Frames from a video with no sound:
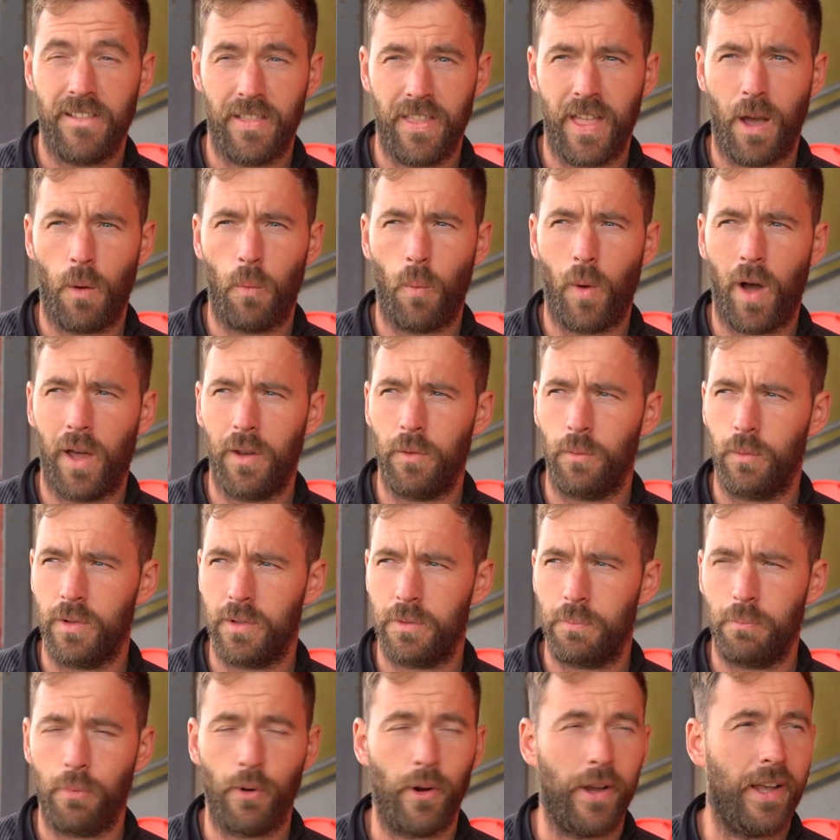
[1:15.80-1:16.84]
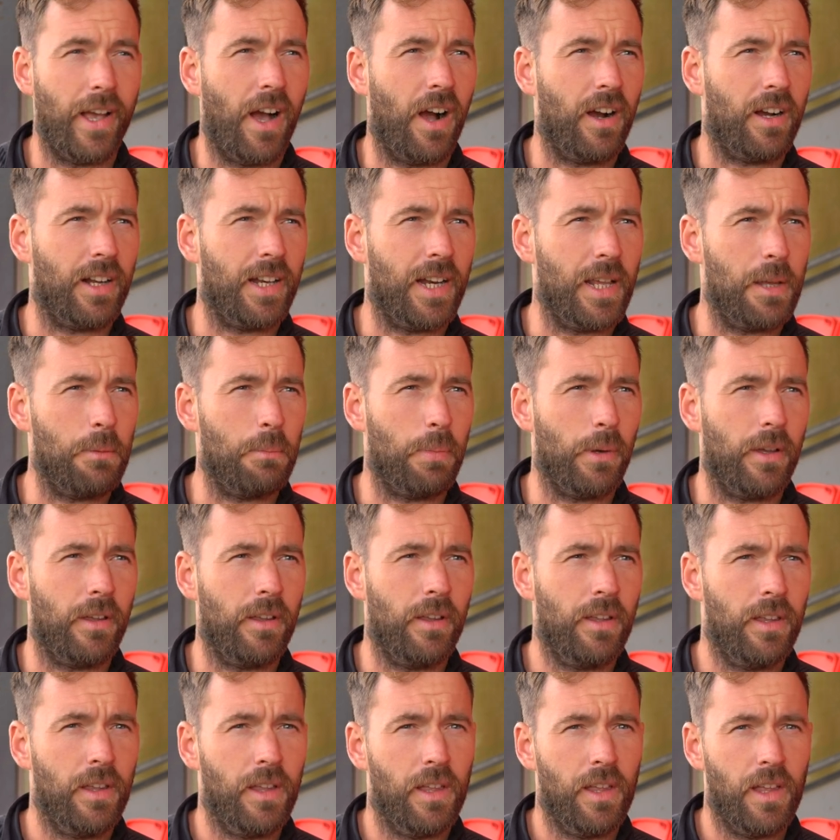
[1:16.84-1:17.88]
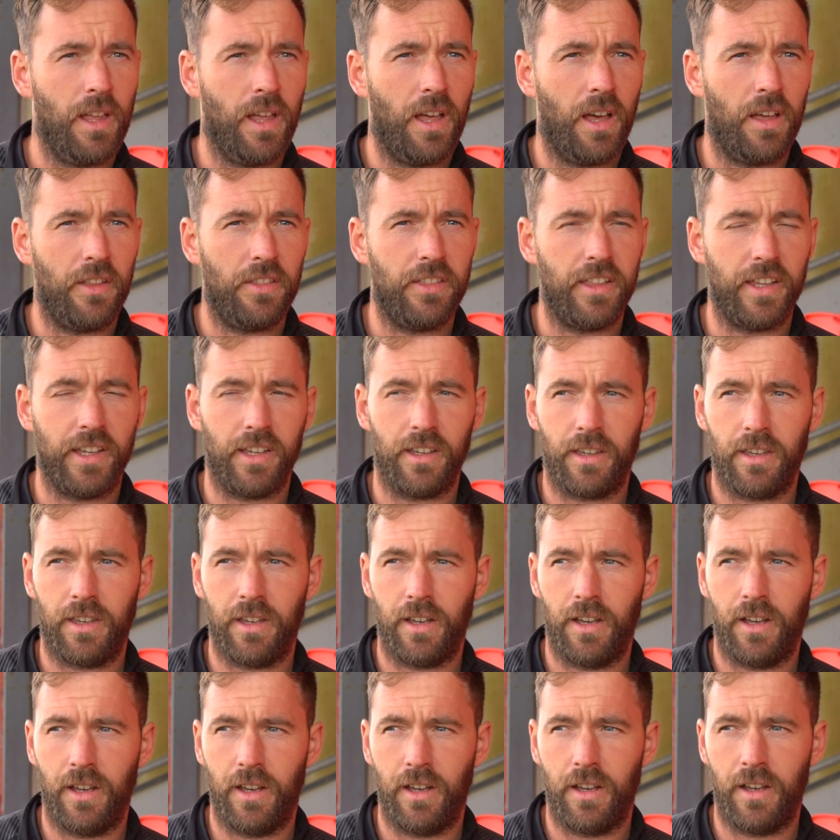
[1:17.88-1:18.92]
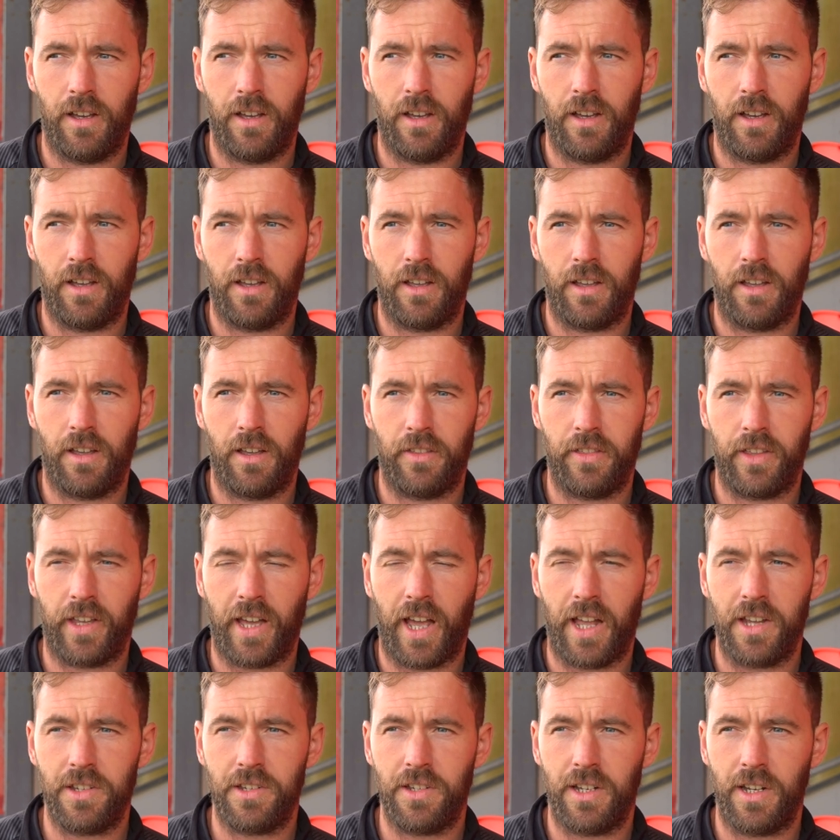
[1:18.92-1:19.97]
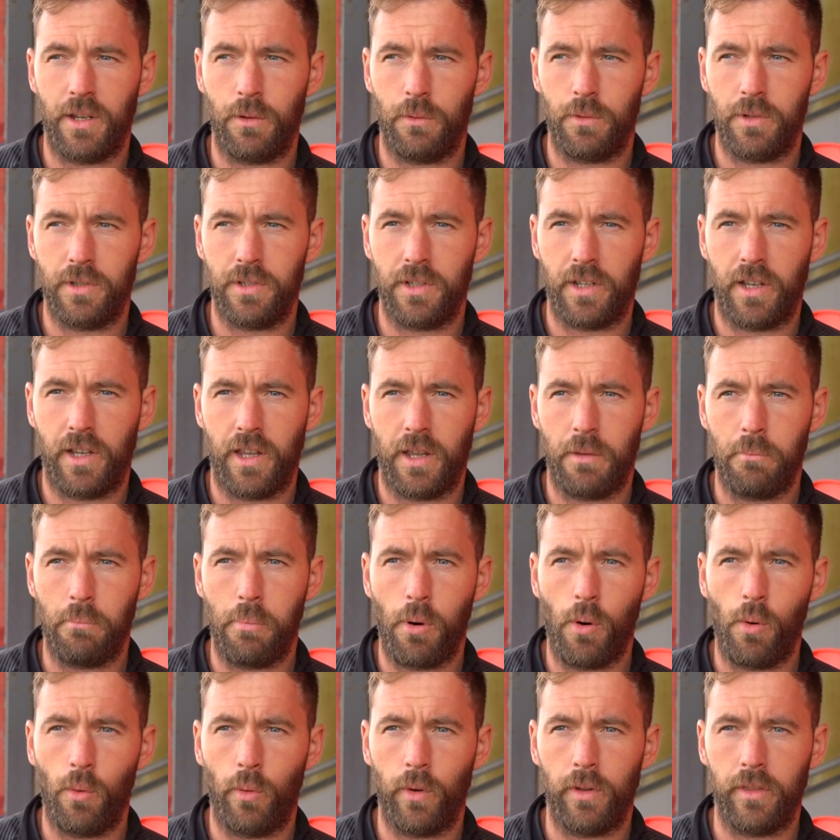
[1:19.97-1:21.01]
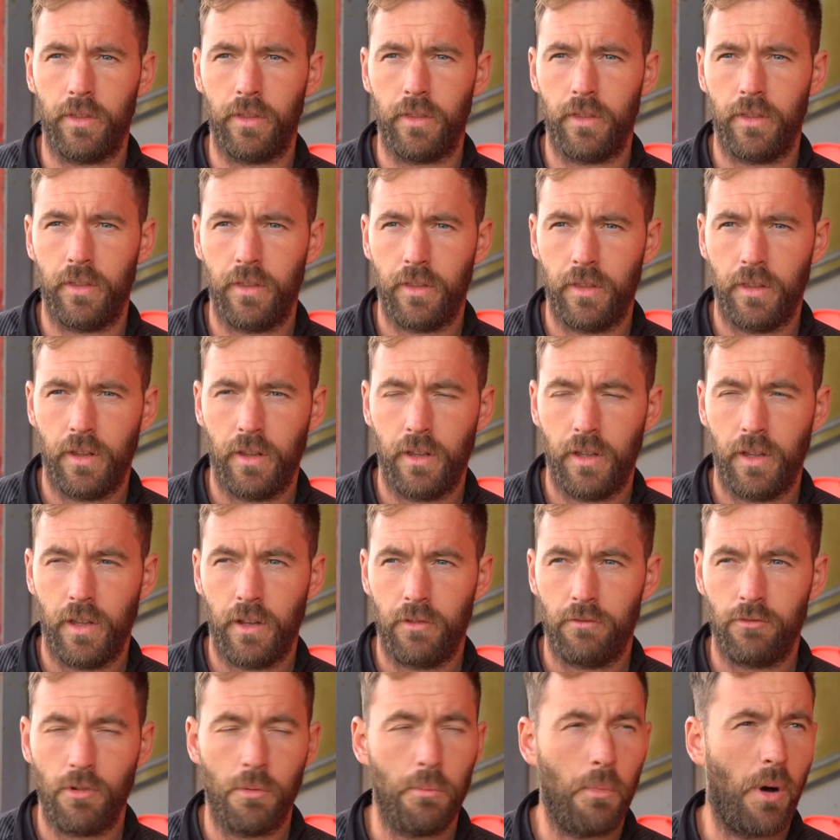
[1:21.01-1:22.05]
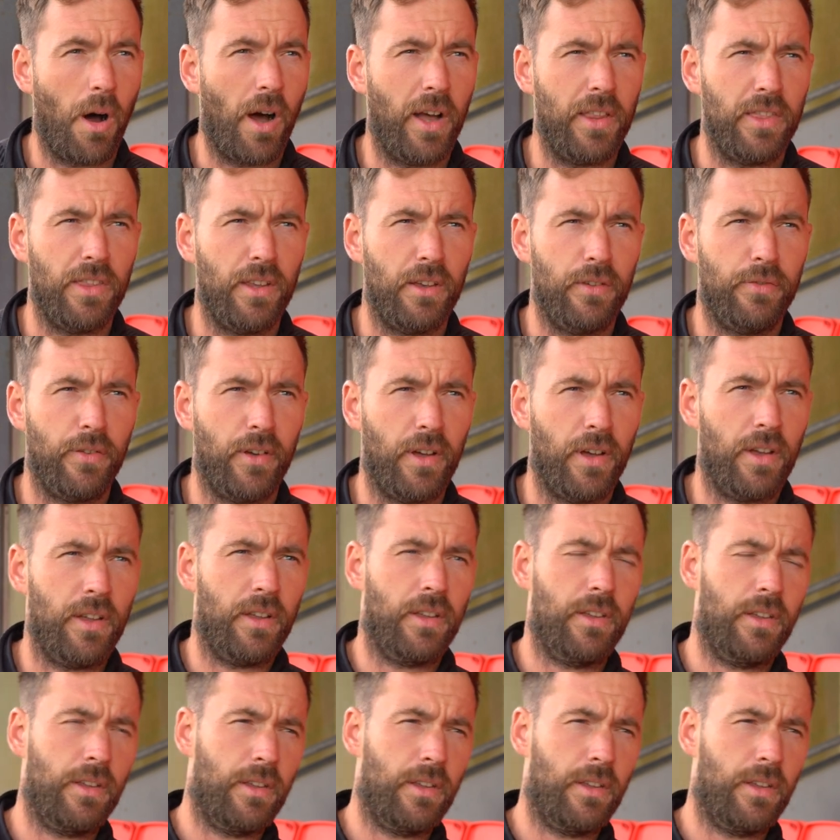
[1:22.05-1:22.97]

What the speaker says: That one was pretty ugly, but I think actually it was an important reminder for